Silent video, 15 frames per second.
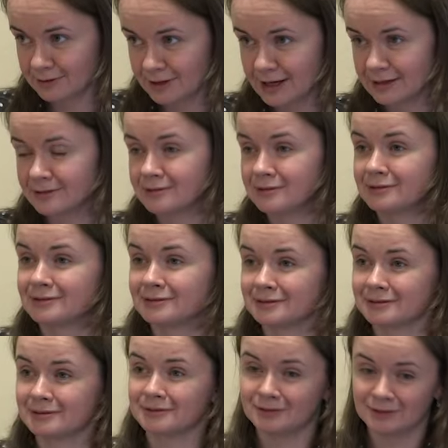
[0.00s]

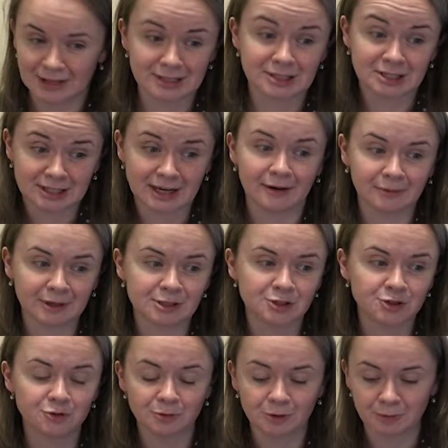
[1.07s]
that is time
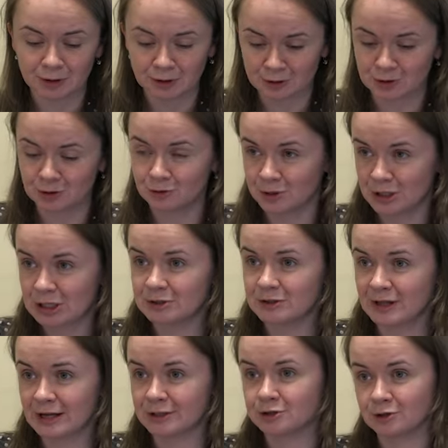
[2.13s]
consuming because you
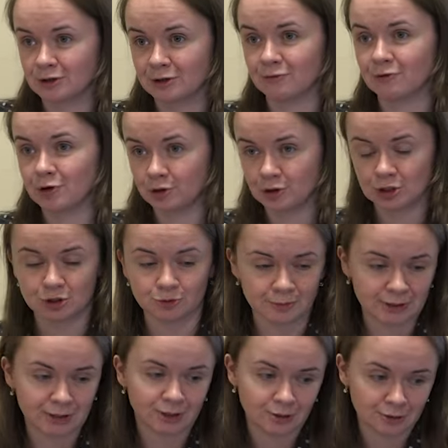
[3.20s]
need then to convert each
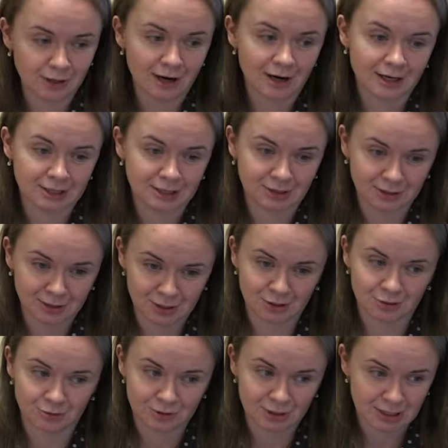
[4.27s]
particular article
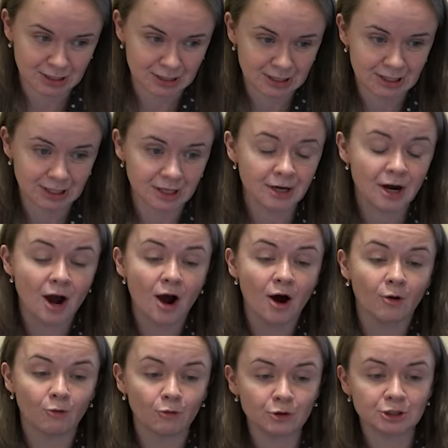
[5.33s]
into TXT,
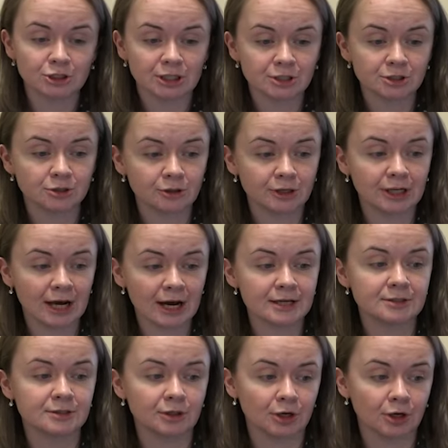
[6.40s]
or just
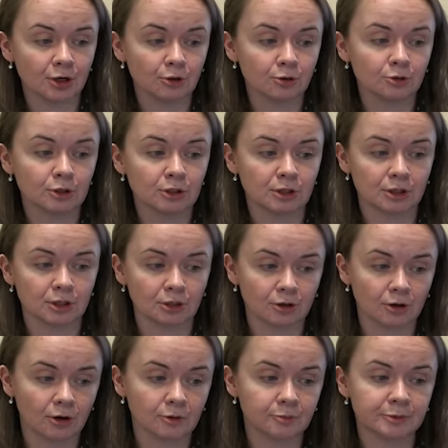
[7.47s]
tokenize the whole
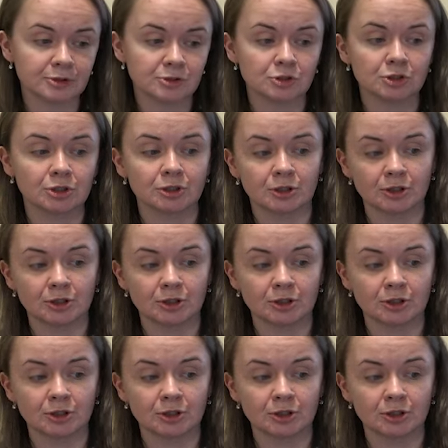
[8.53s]
corpus